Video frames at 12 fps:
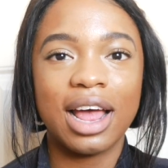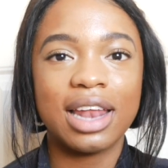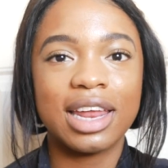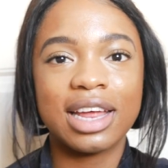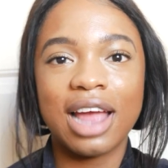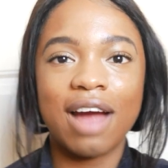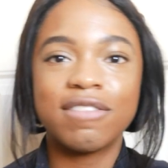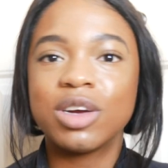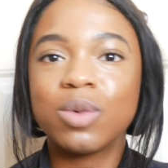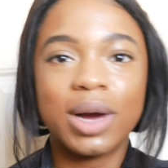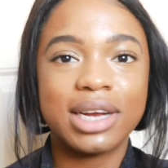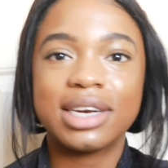Like,
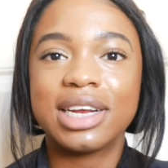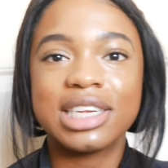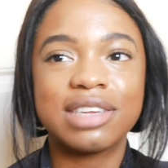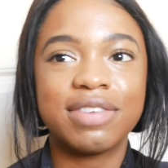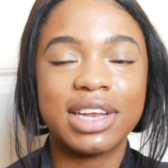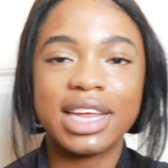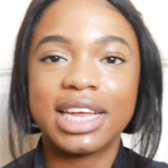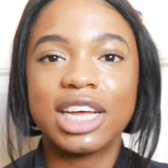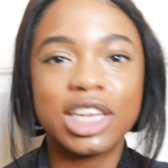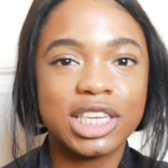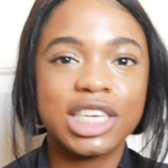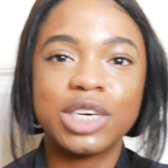everyone is feeling
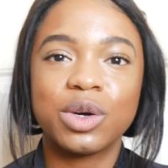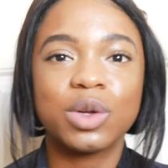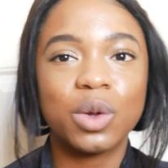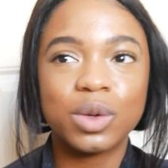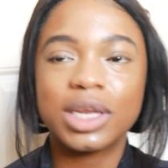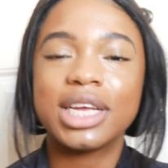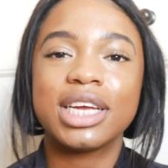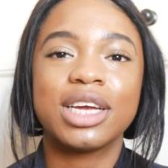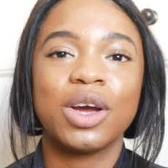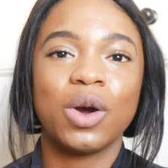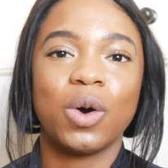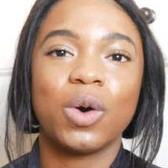guilty or
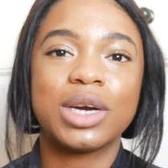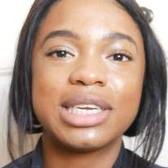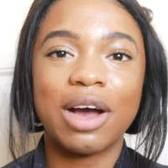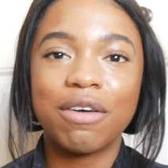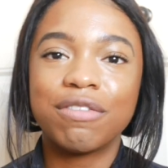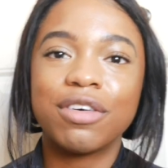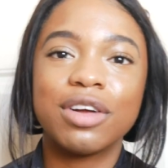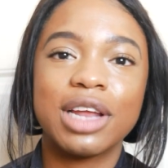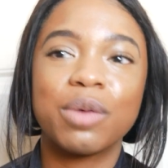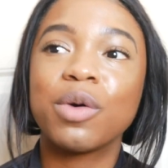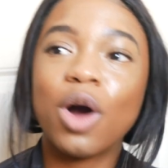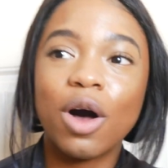lonely or doubtful.
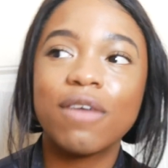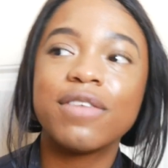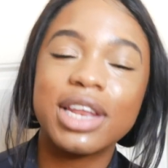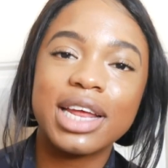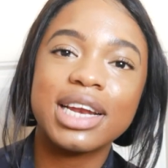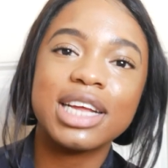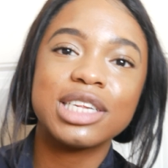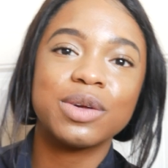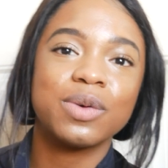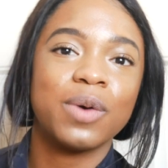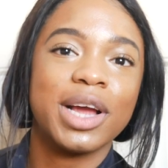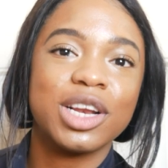Like, we're all feeling it.
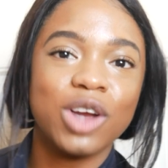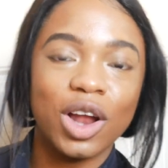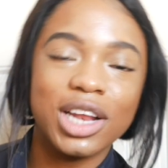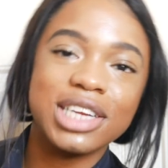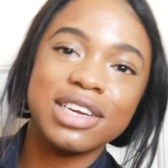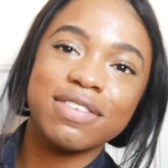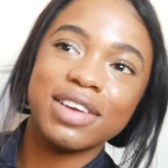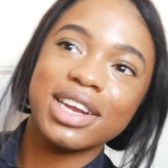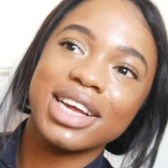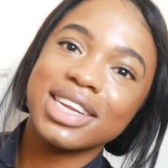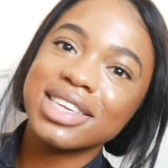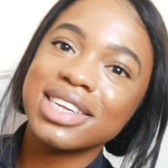So acknowledge the
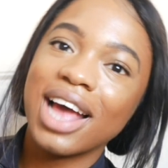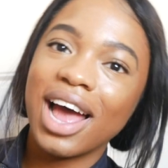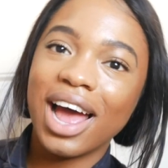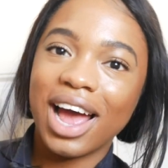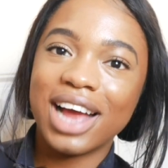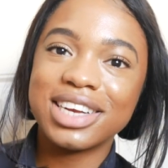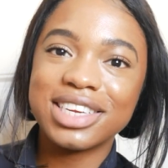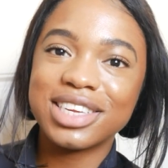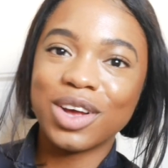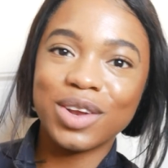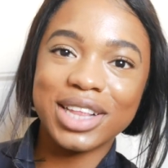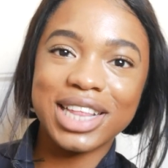feelings and just
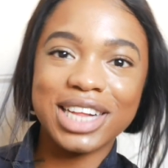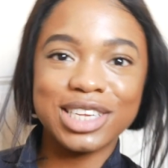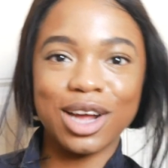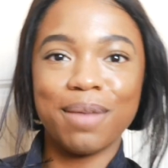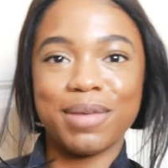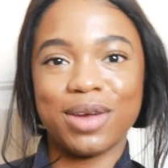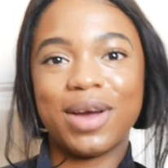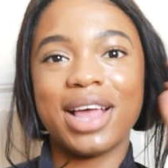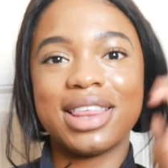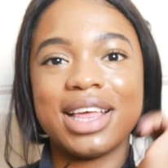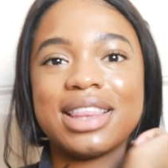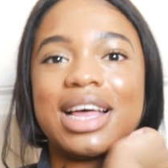don't let that stop you. I
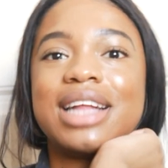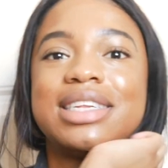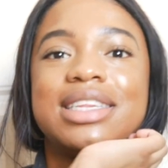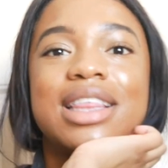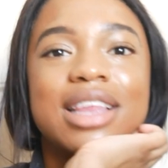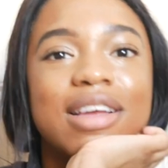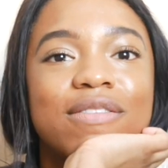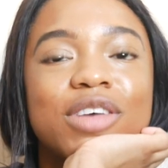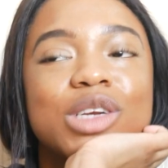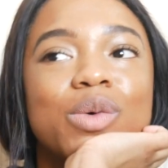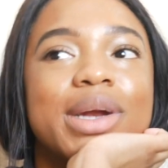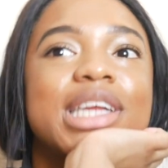think that's the theme for
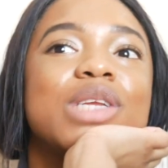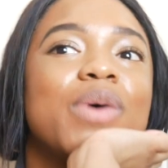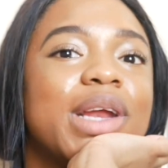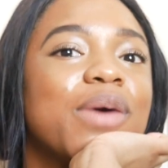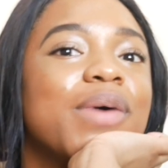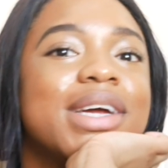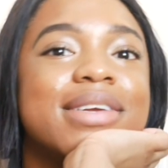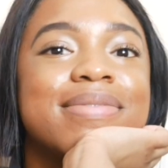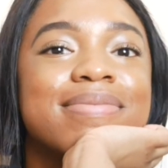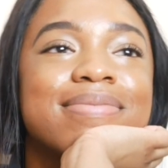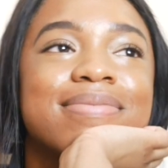2021.